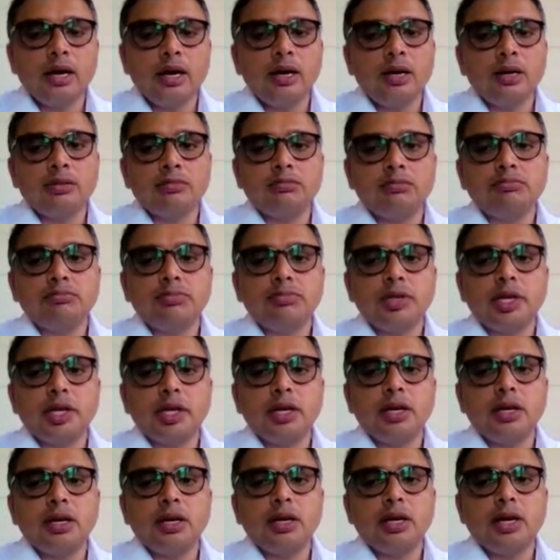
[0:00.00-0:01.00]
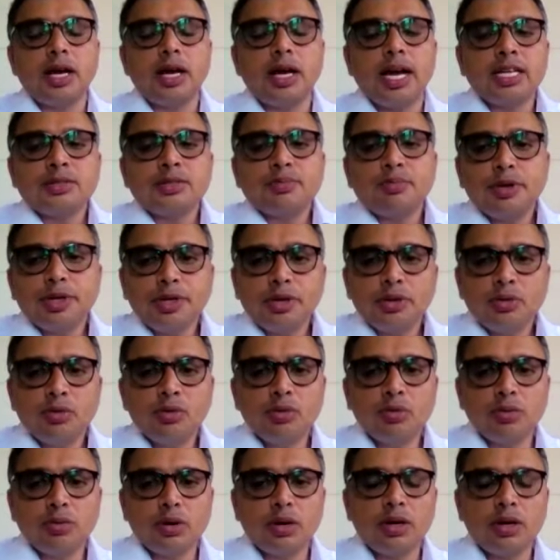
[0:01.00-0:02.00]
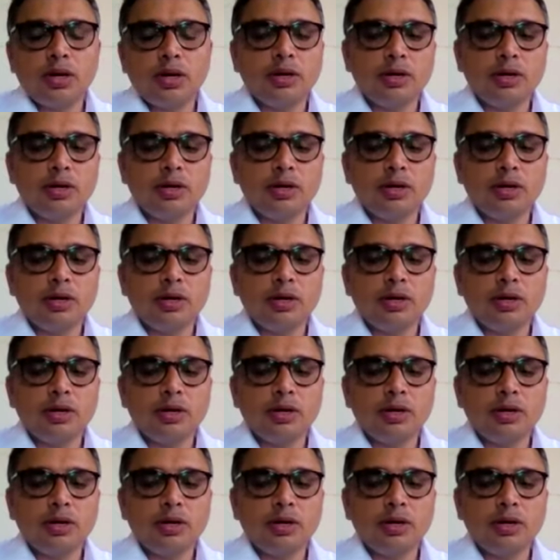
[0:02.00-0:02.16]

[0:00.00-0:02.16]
As per you,